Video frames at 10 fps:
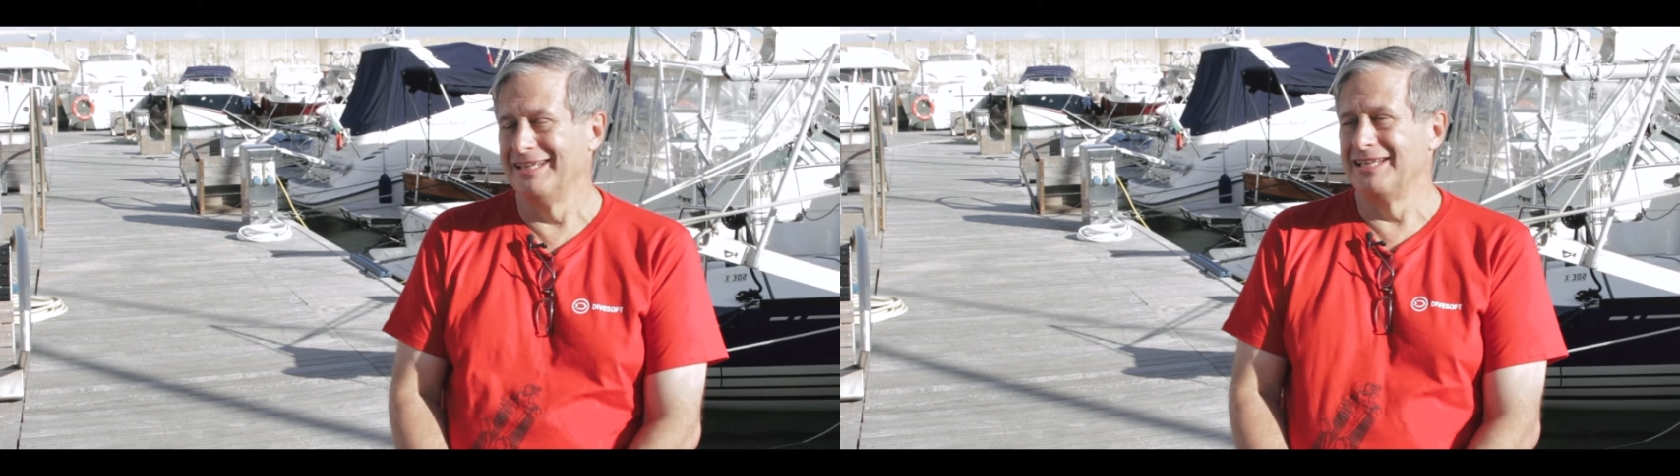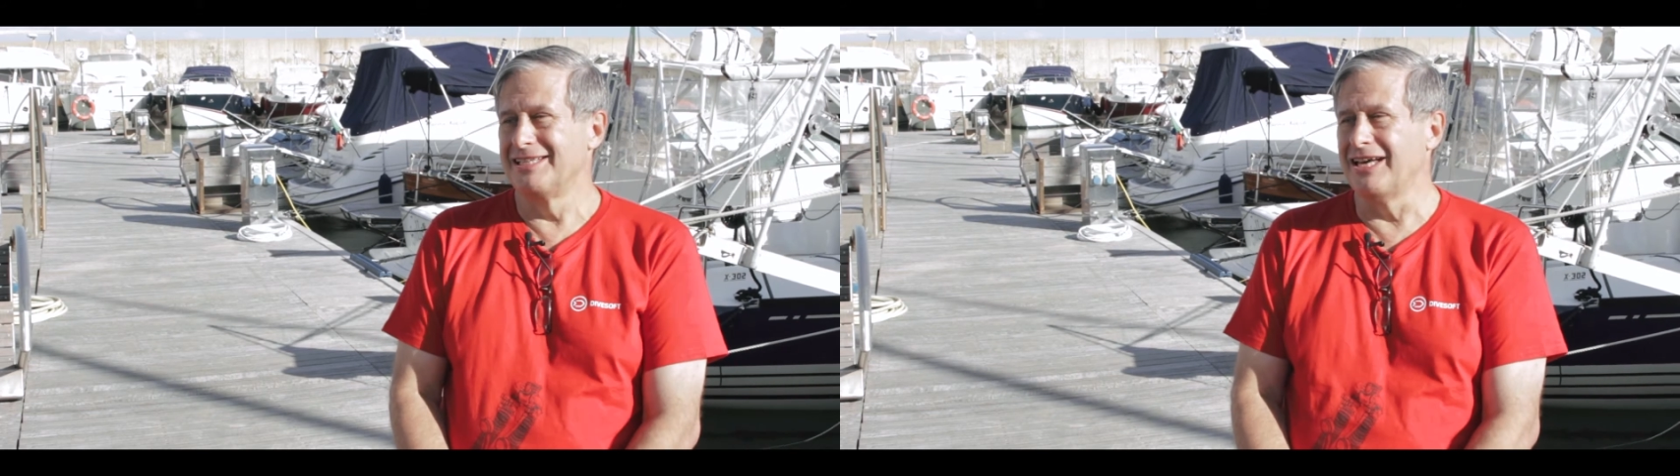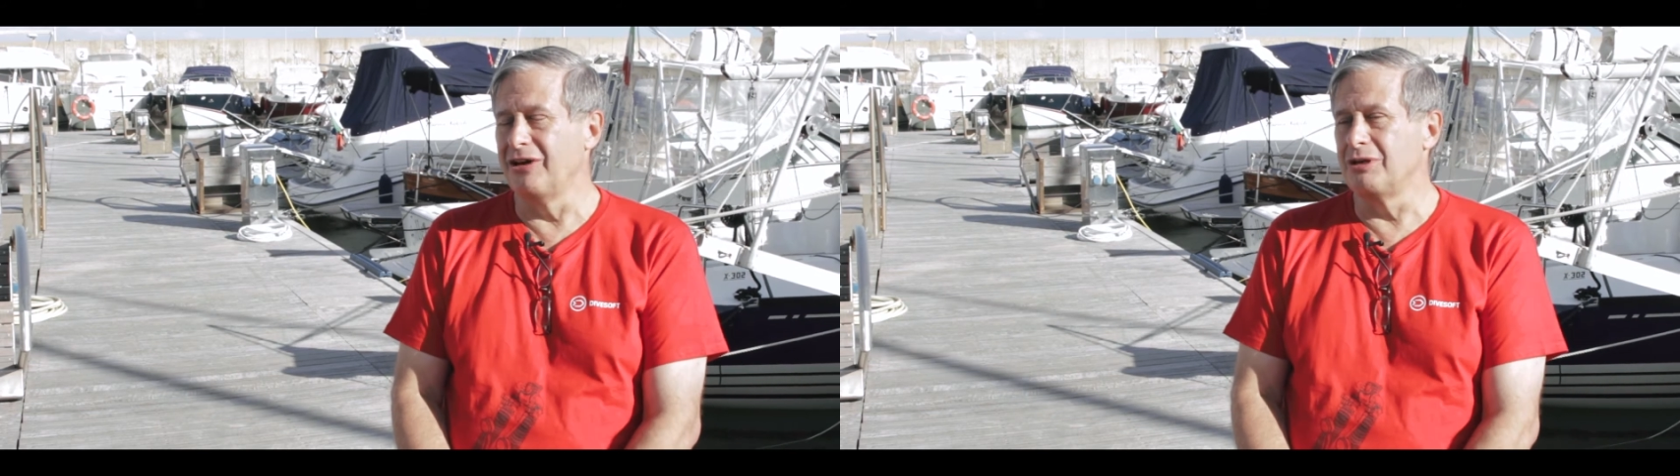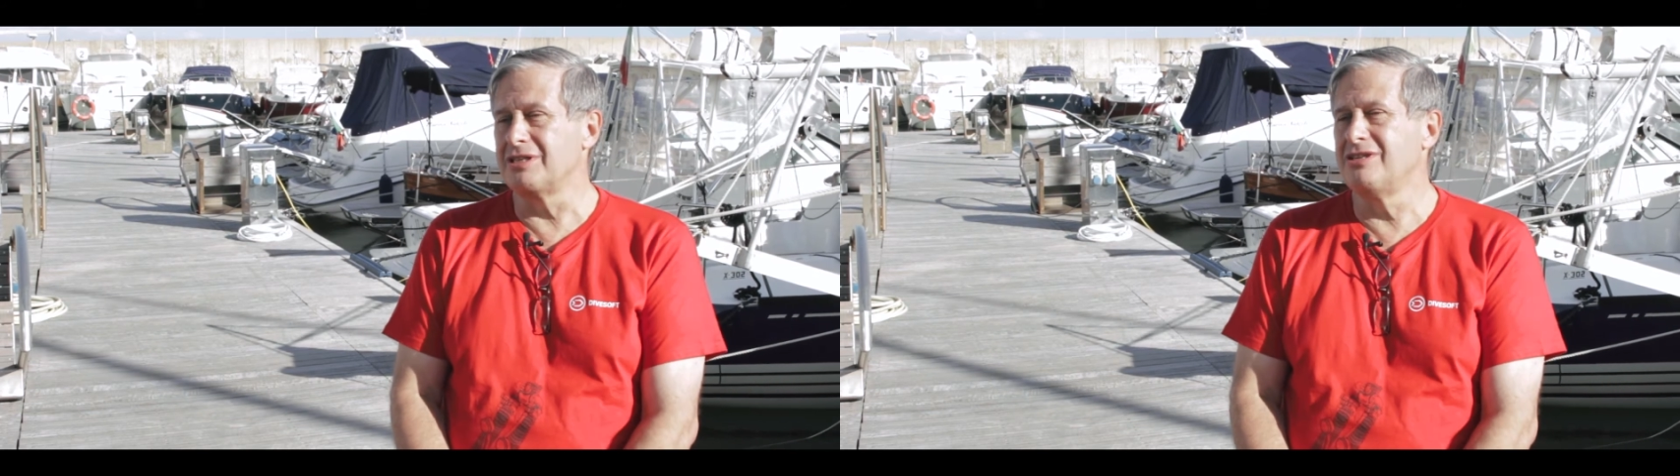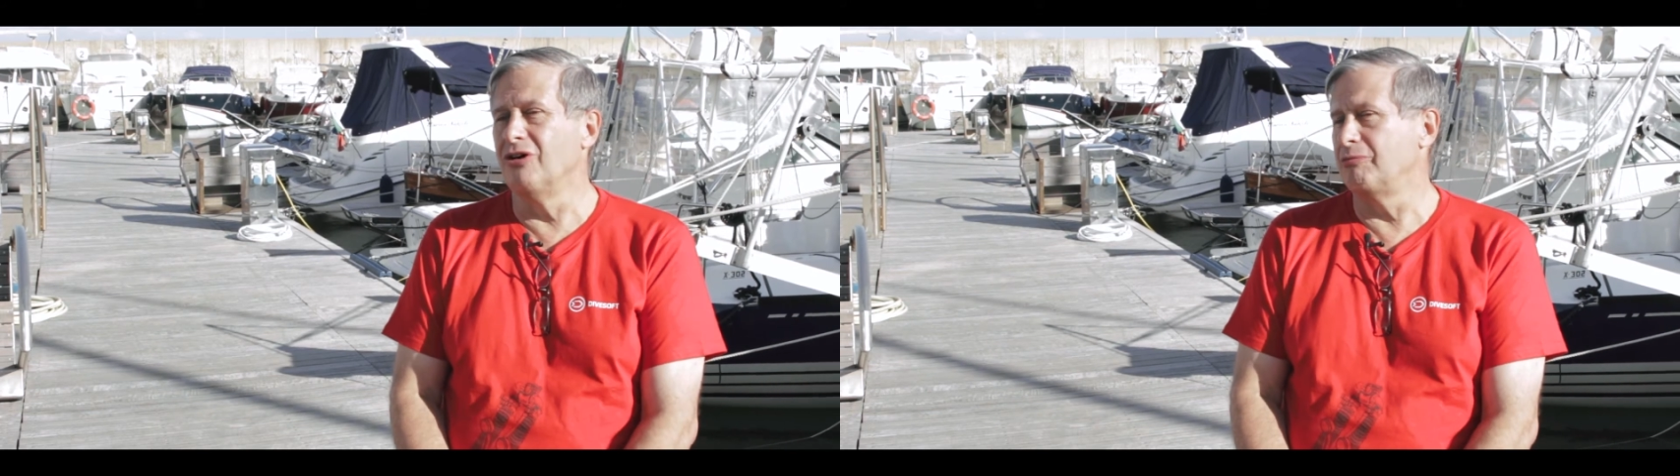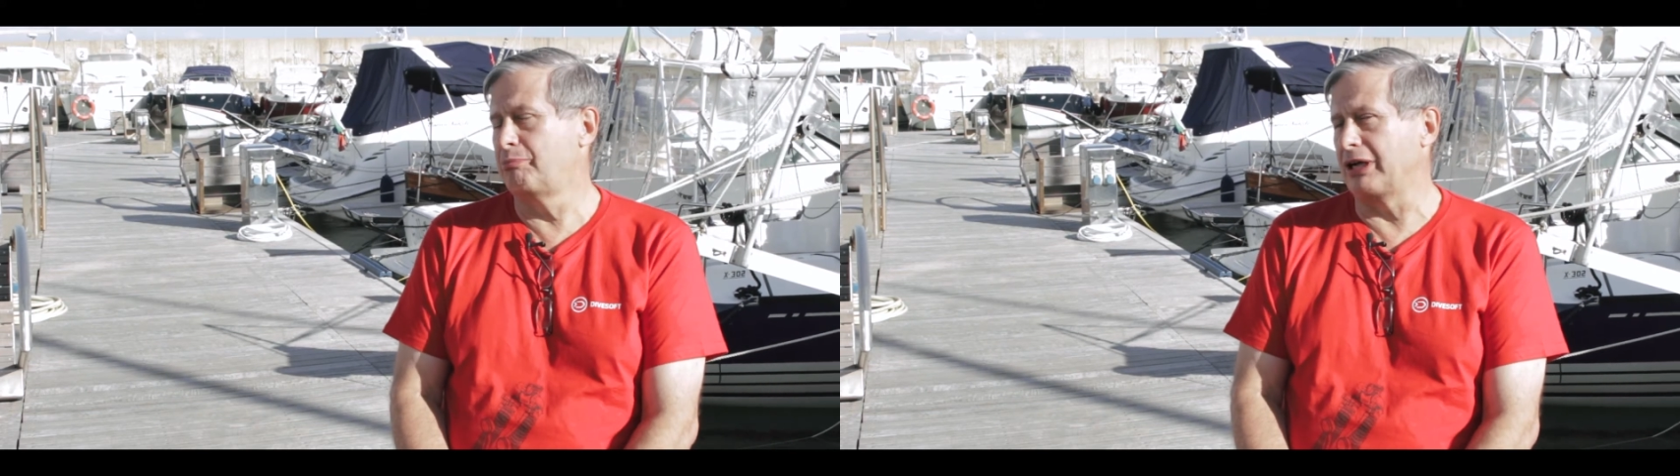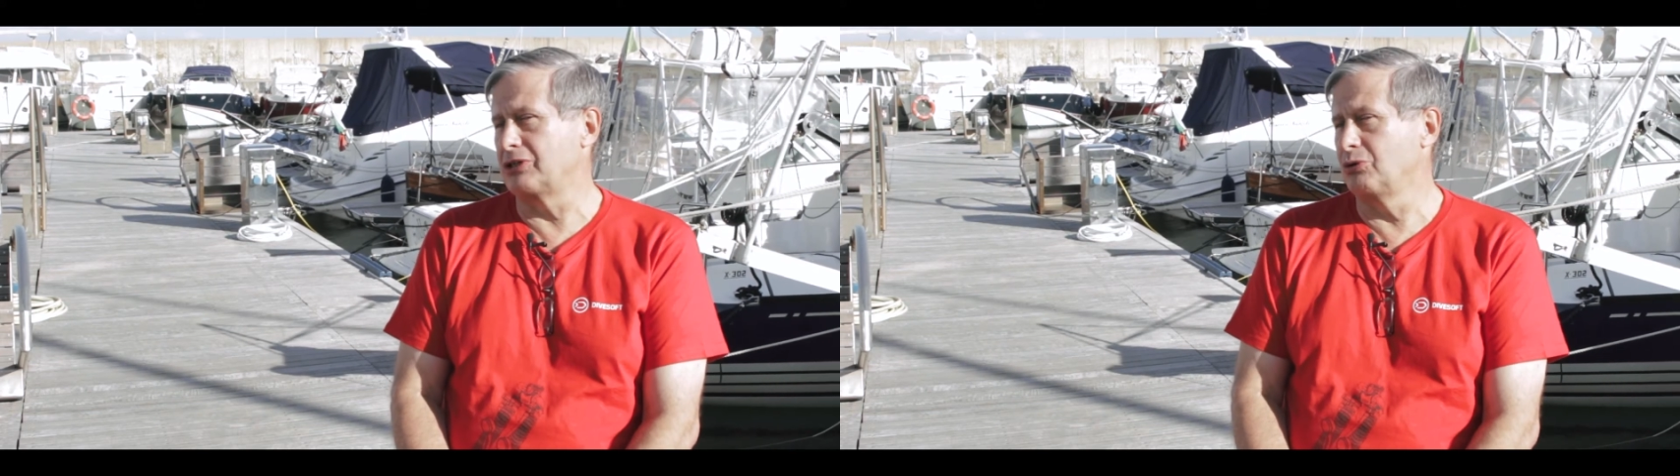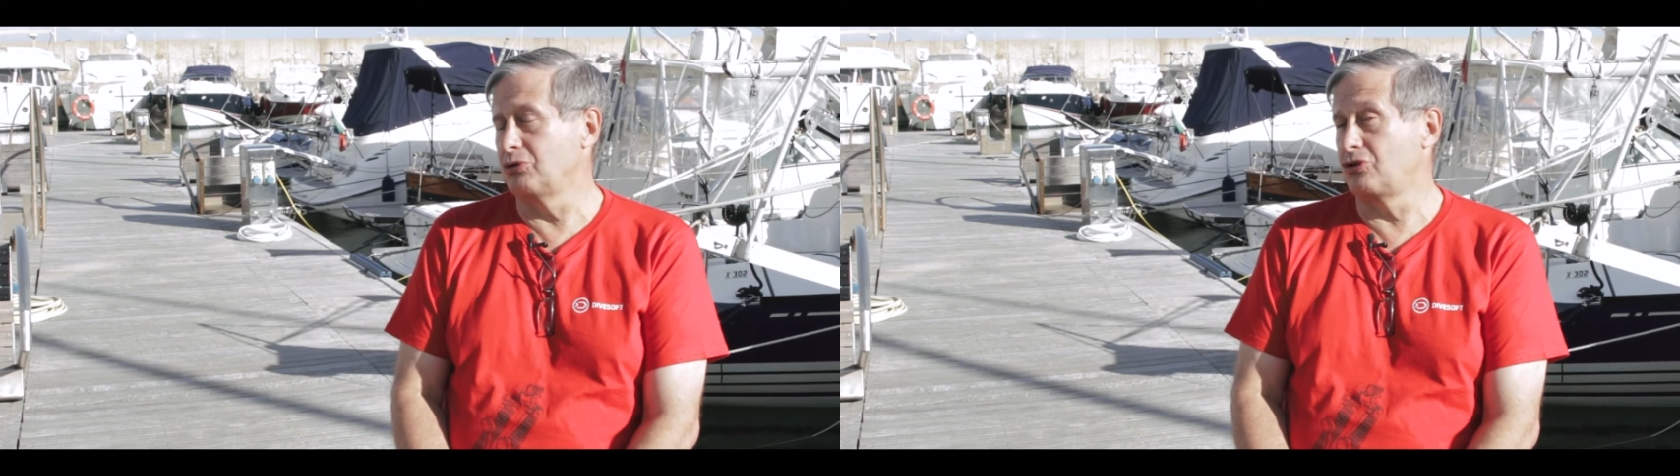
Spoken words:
So it's not practical to